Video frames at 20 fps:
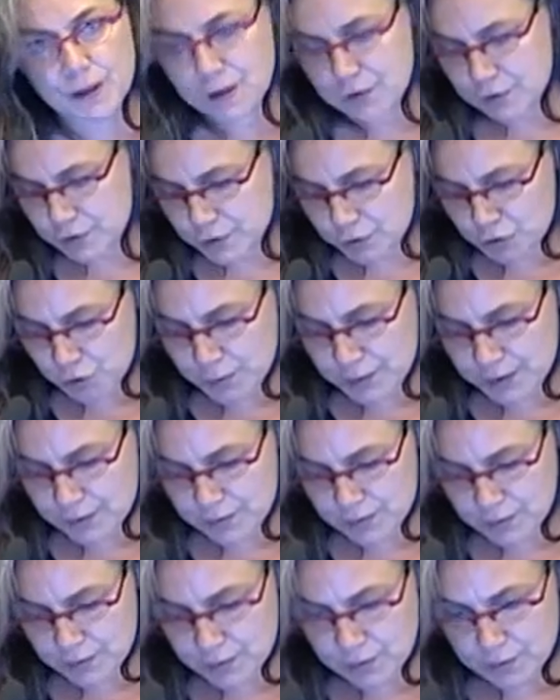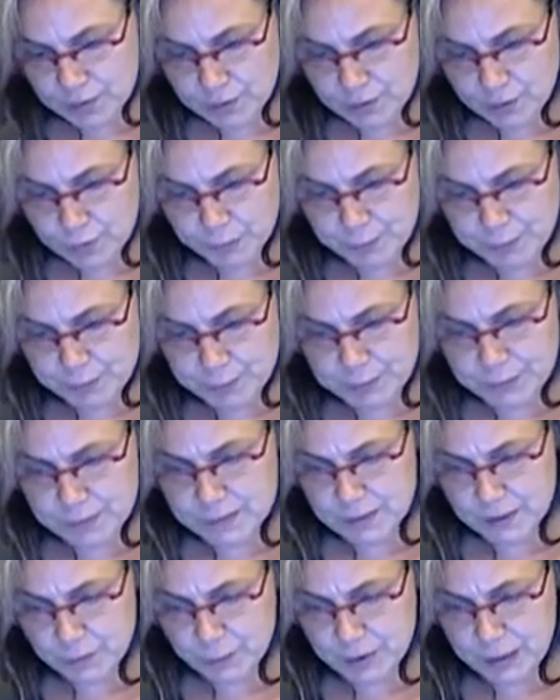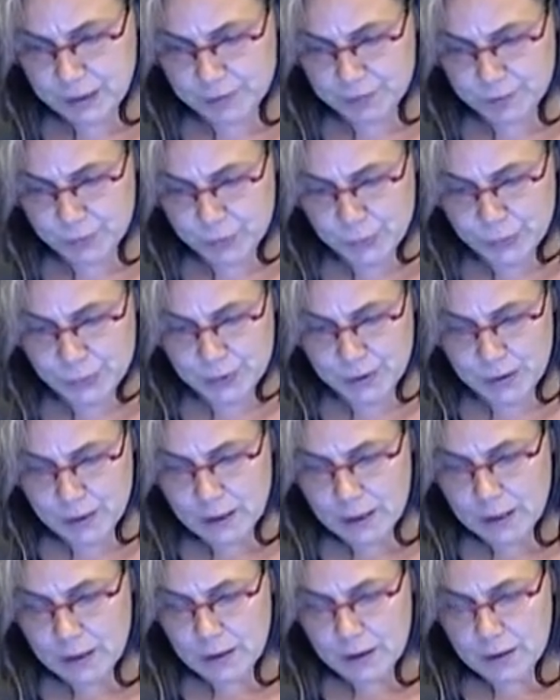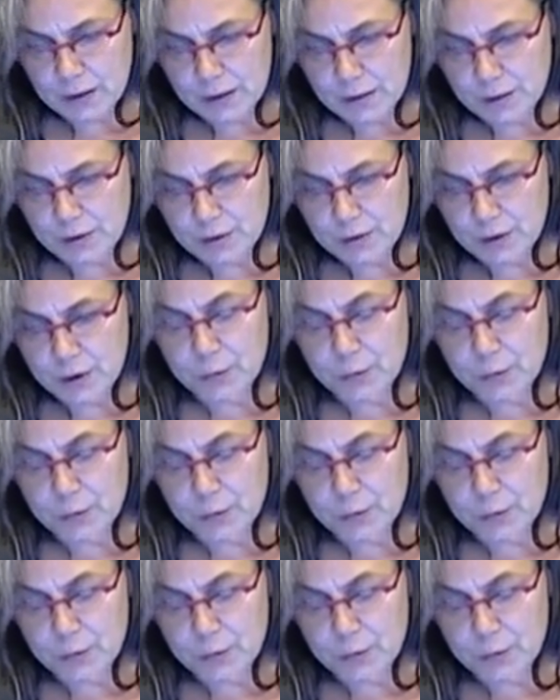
situation of people, then we have an all a